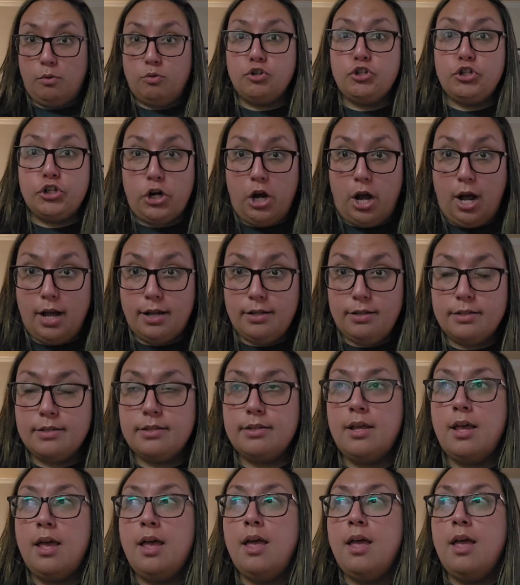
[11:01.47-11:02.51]
own
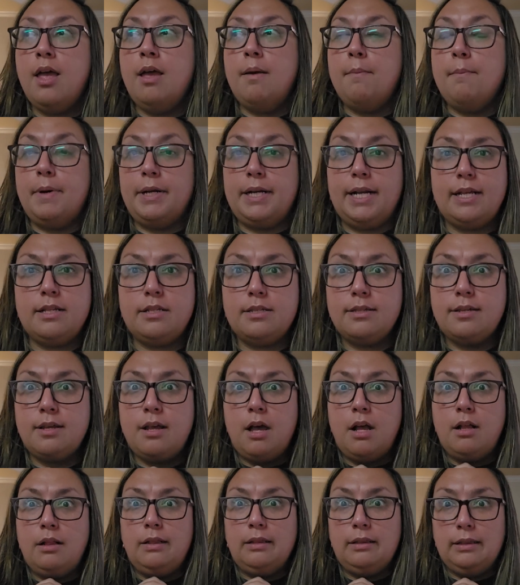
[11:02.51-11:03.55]
shots. But it's
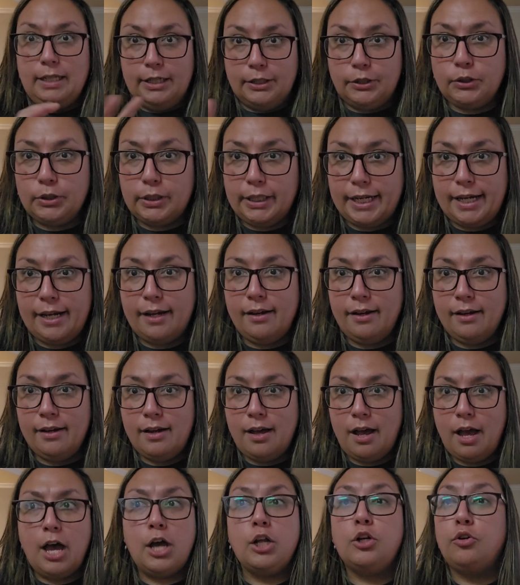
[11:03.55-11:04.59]
literally
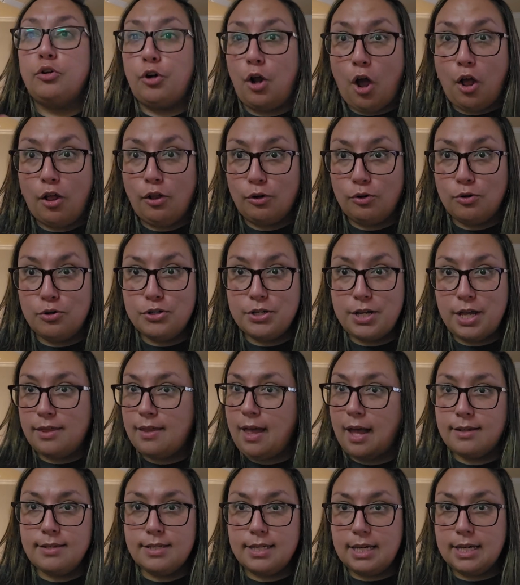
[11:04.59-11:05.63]
a $100 and
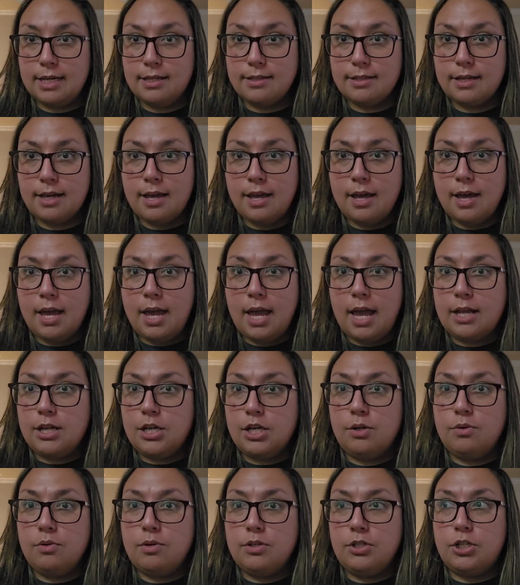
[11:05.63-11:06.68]
that's it. And
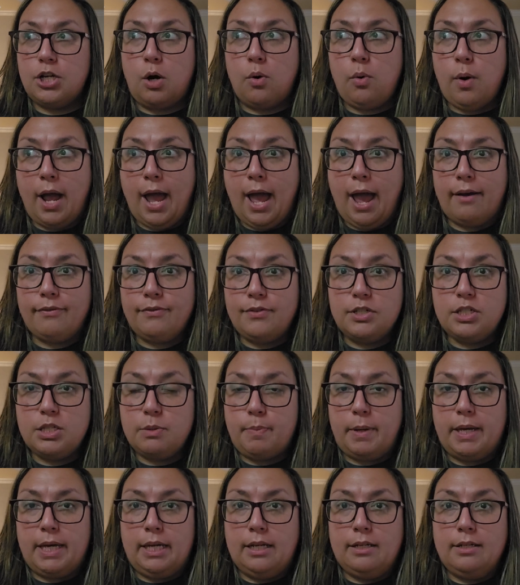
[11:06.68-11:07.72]
you don't have to
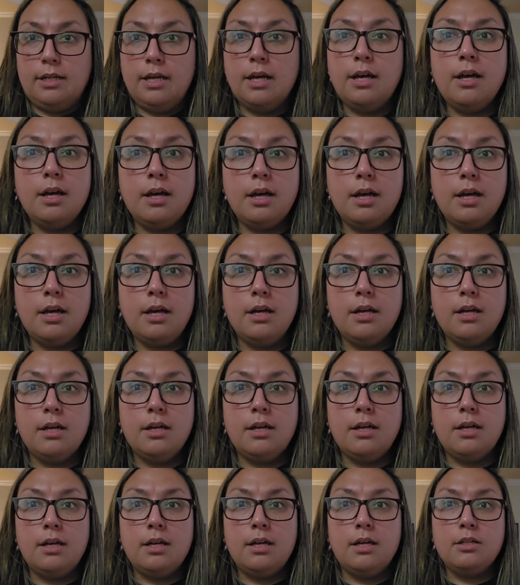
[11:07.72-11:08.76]
spend
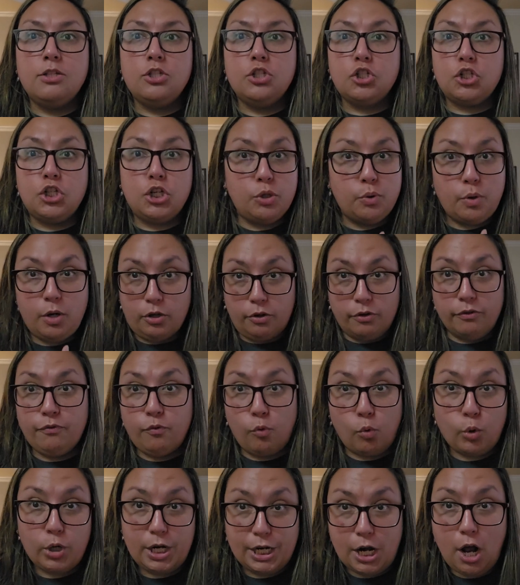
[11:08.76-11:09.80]

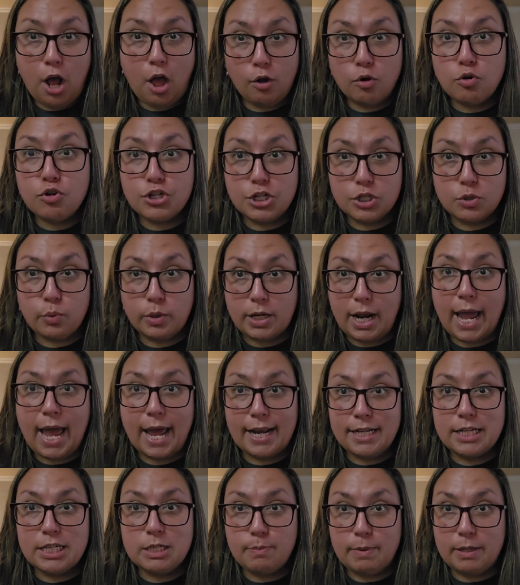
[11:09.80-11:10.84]
$240 is what I
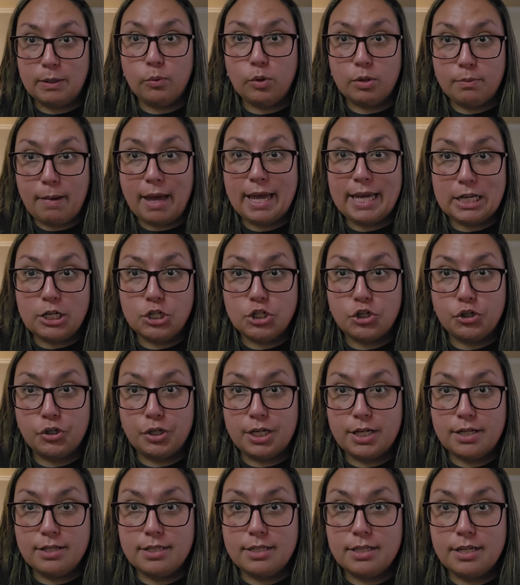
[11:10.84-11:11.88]
had to spend with my
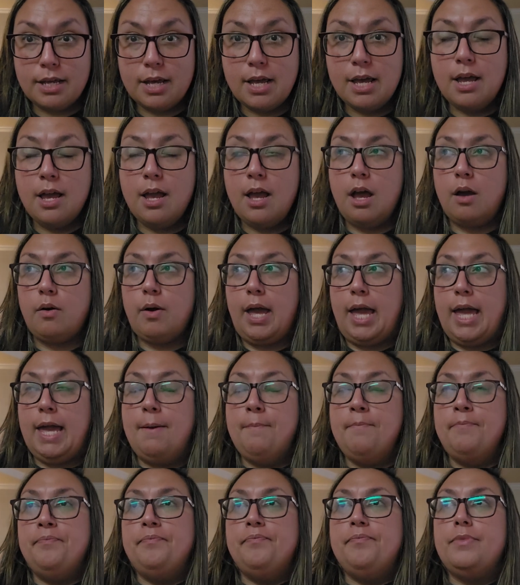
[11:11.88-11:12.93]
insurance.
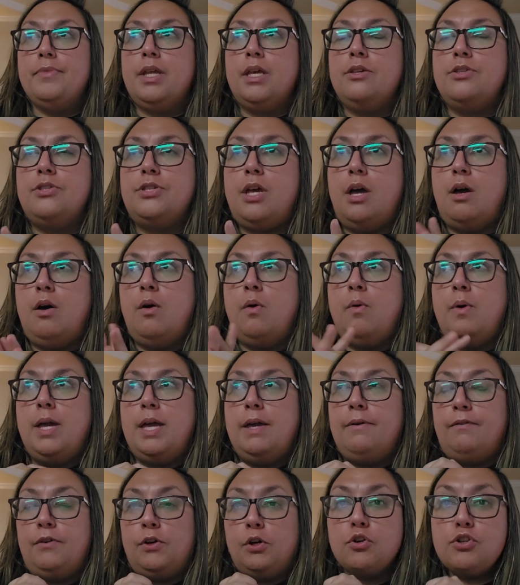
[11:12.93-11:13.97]
Okay. So
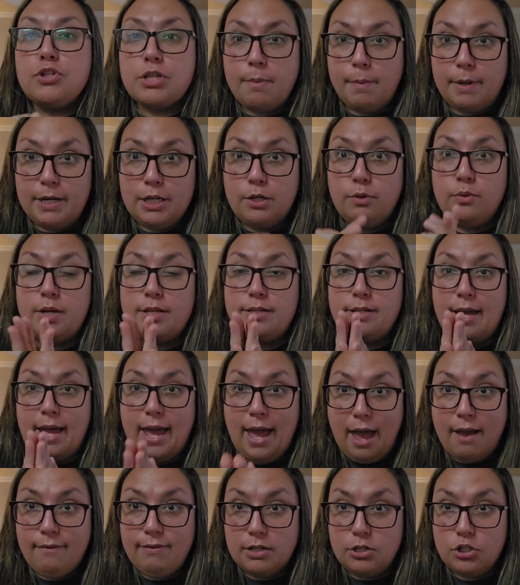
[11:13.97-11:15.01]
if you're somebody who doesn't
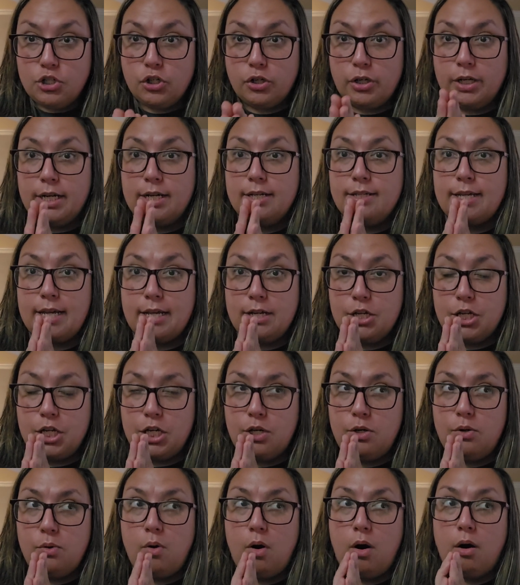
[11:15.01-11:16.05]
have insurance and
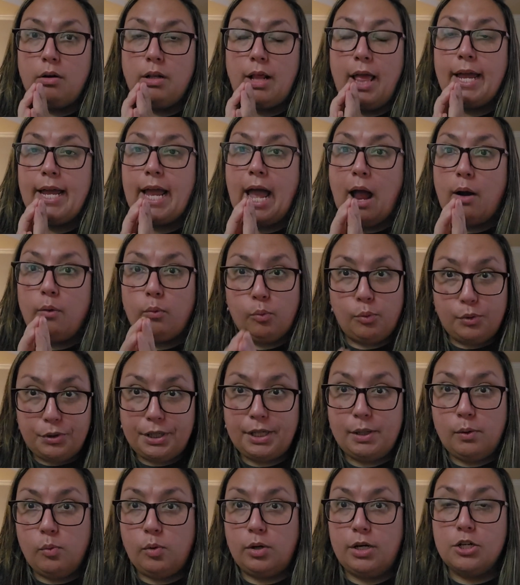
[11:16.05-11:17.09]
you are like, I
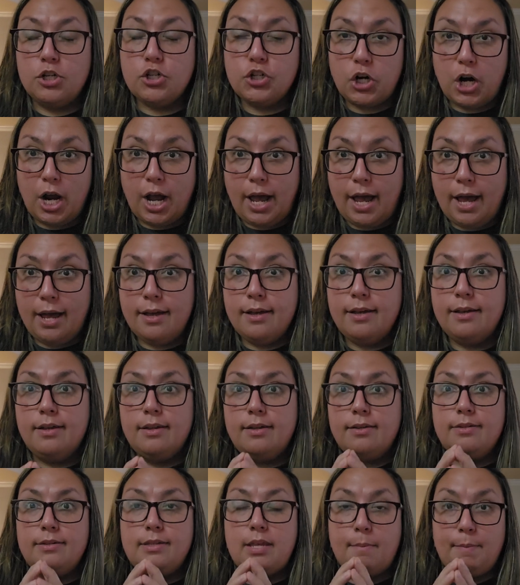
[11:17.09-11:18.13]
really want to try
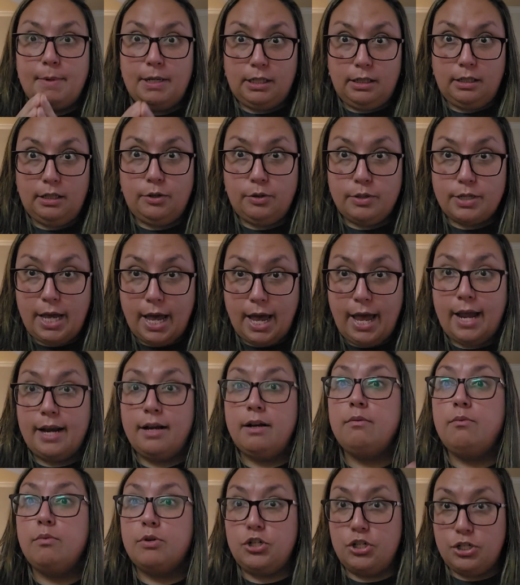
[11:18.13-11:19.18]
semaglutide,
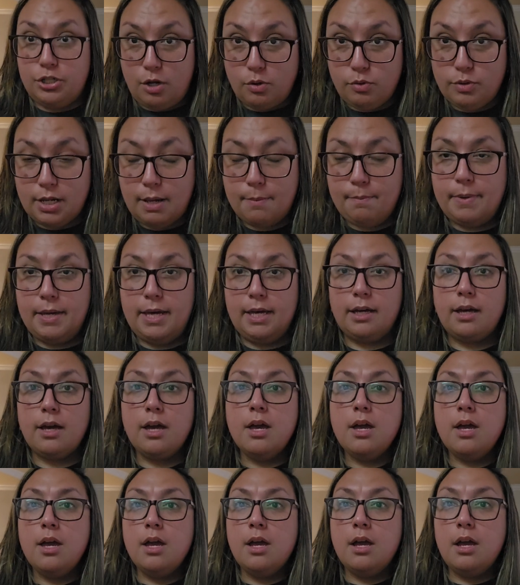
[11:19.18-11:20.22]
which is Ozempic,
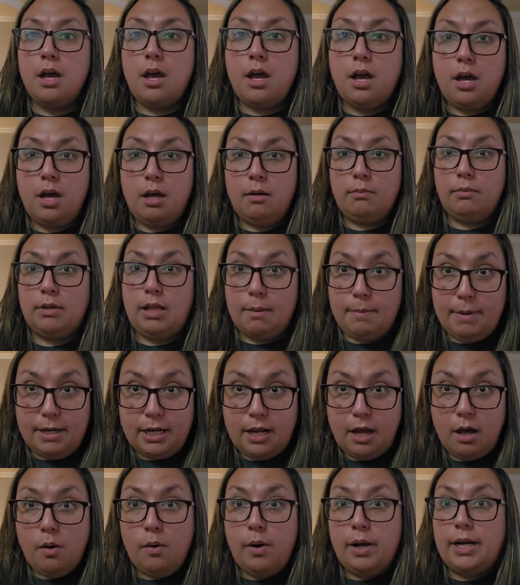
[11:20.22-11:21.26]
um, let me
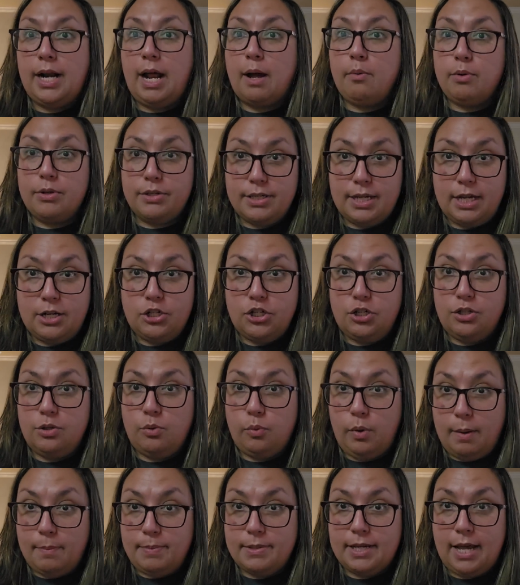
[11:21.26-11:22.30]
know and I will send you the
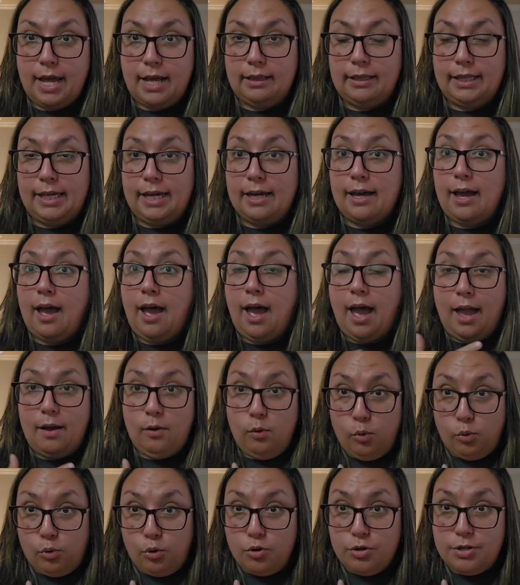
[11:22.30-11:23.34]
website link. I
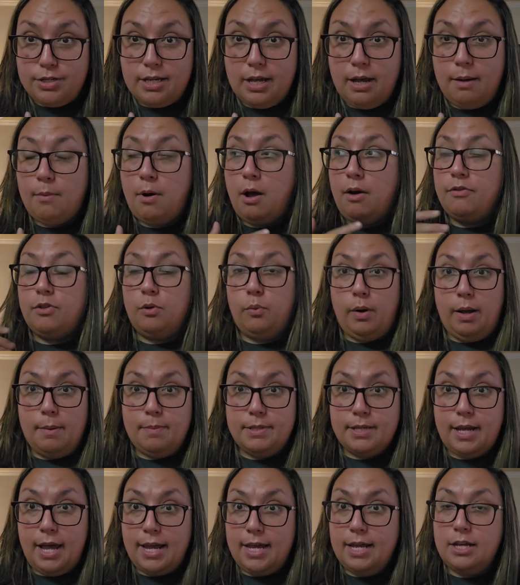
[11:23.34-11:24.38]
ordered some off the
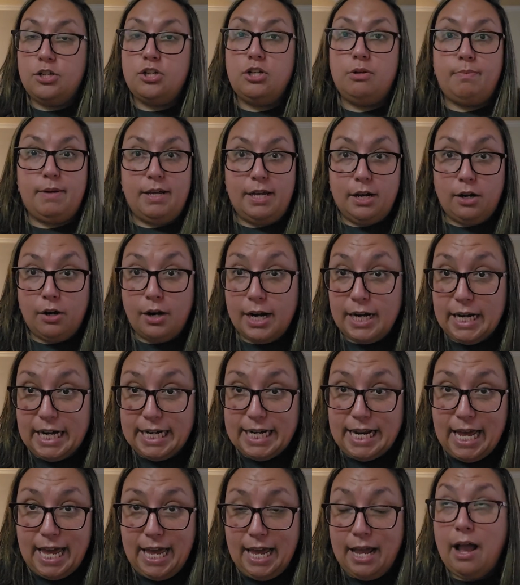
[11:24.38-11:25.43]
website. It should be here any
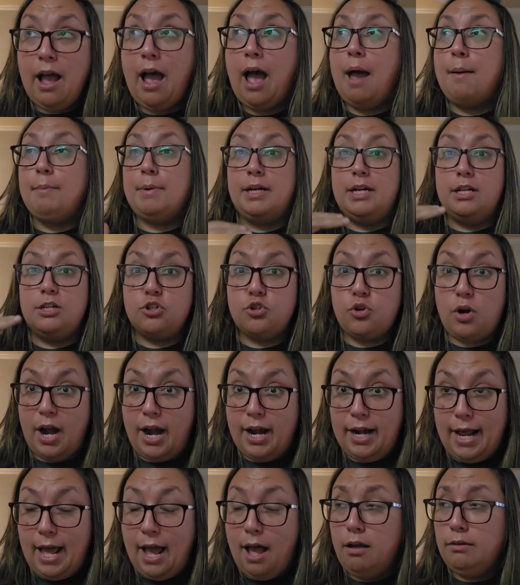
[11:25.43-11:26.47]
day. I'm going to
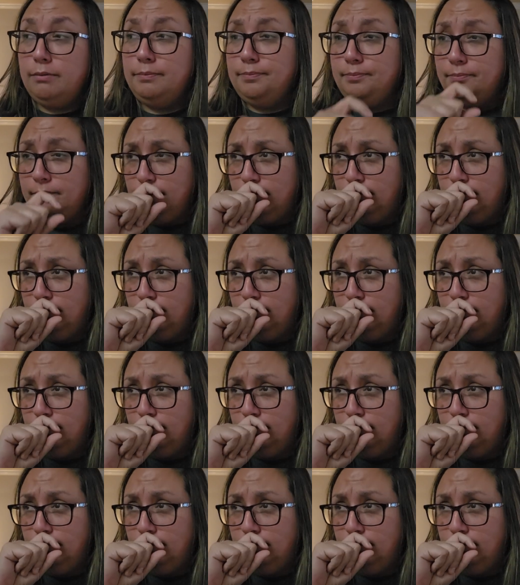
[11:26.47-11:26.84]
try it out